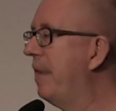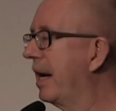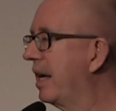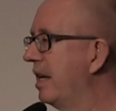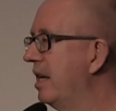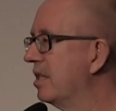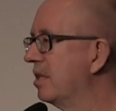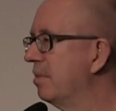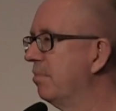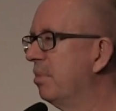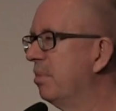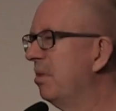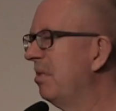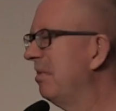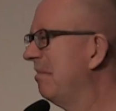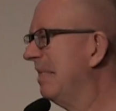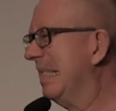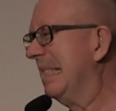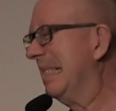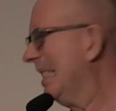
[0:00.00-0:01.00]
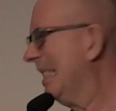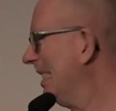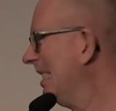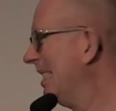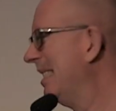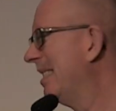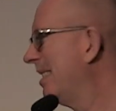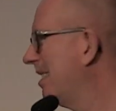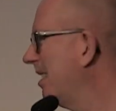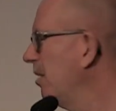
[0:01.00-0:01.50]
mechanism, but
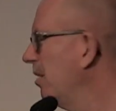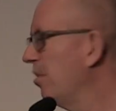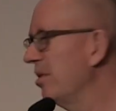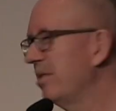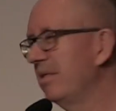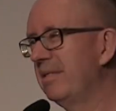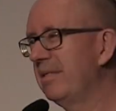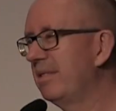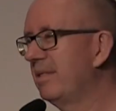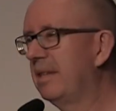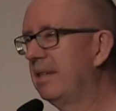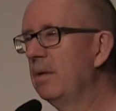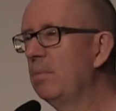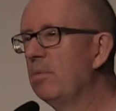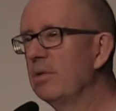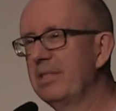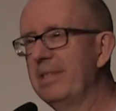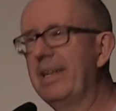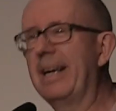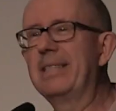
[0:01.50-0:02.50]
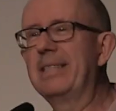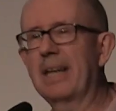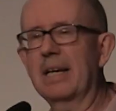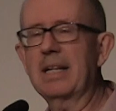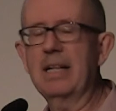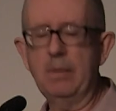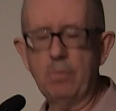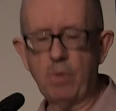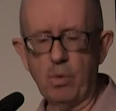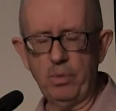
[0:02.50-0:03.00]
still wasn't
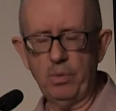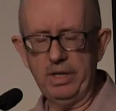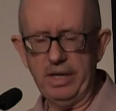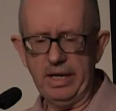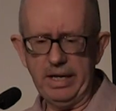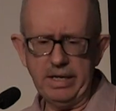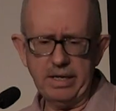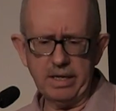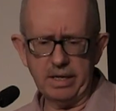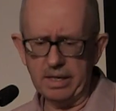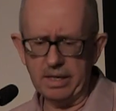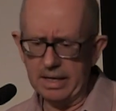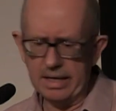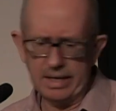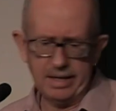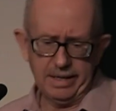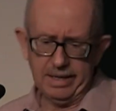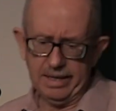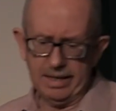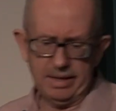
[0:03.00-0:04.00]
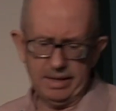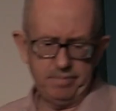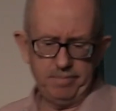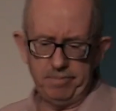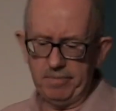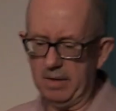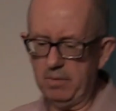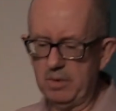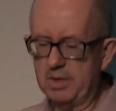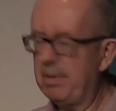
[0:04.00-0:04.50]
exactly what we needed.
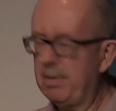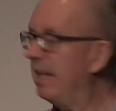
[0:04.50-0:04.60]
It was